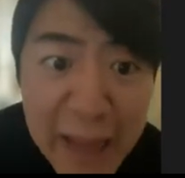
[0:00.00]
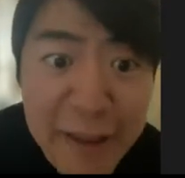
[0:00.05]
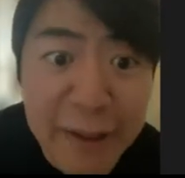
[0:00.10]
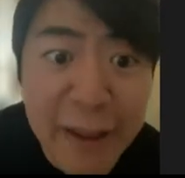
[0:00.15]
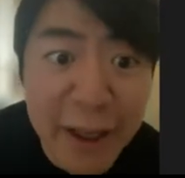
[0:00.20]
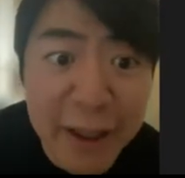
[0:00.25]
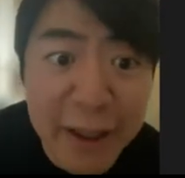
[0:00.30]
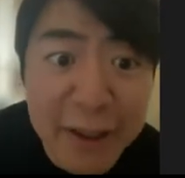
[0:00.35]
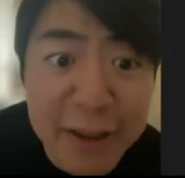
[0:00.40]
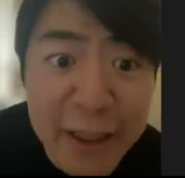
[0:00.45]
And
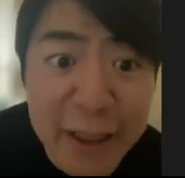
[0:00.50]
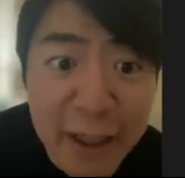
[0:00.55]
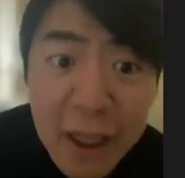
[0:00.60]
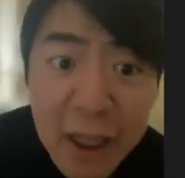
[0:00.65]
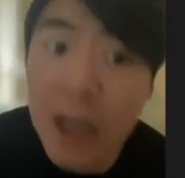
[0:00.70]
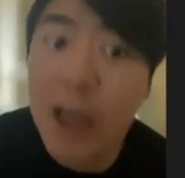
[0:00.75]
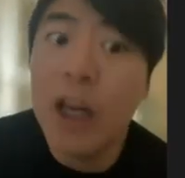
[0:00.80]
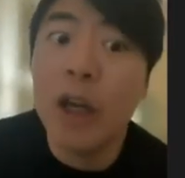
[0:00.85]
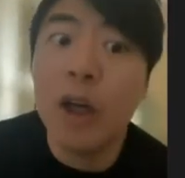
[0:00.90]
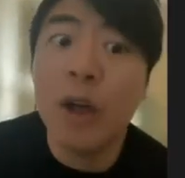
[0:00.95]
then he said,
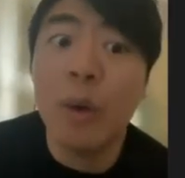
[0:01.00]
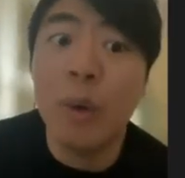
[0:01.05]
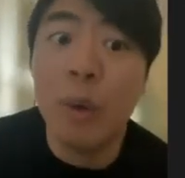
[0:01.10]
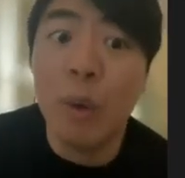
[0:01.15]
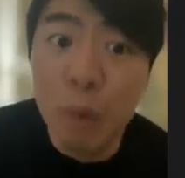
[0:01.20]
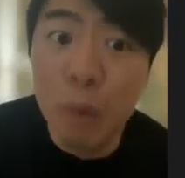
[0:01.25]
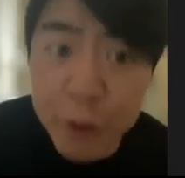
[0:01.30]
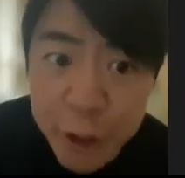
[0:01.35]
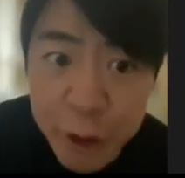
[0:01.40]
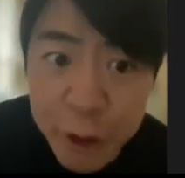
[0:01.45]

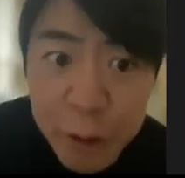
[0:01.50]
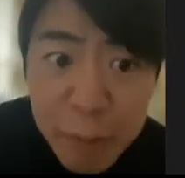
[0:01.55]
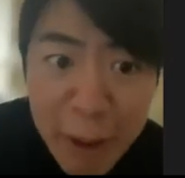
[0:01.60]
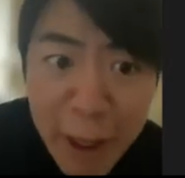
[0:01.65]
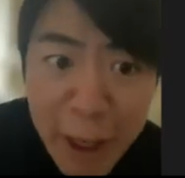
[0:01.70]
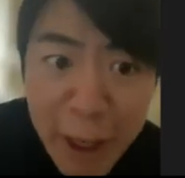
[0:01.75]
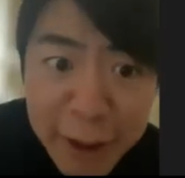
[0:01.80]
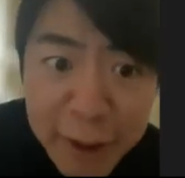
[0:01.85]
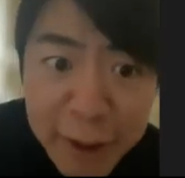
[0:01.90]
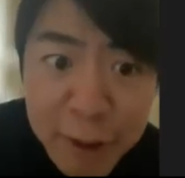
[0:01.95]
"Would you
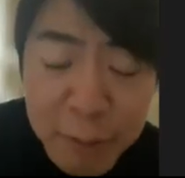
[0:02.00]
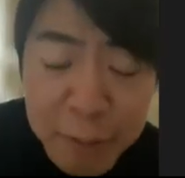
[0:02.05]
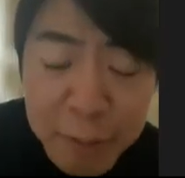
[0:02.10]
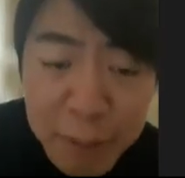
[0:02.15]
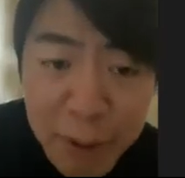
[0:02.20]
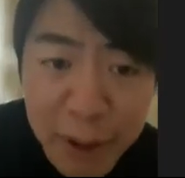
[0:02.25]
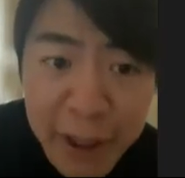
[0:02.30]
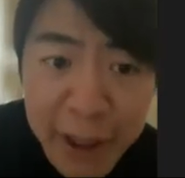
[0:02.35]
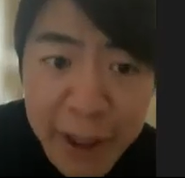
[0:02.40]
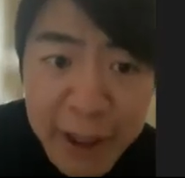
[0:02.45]
mind to
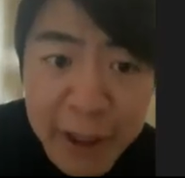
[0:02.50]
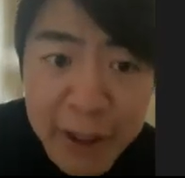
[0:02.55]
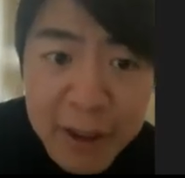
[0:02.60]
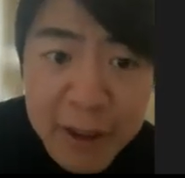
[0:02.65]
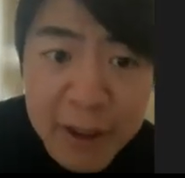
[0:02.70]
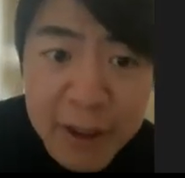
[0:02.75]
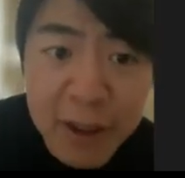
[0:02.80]
play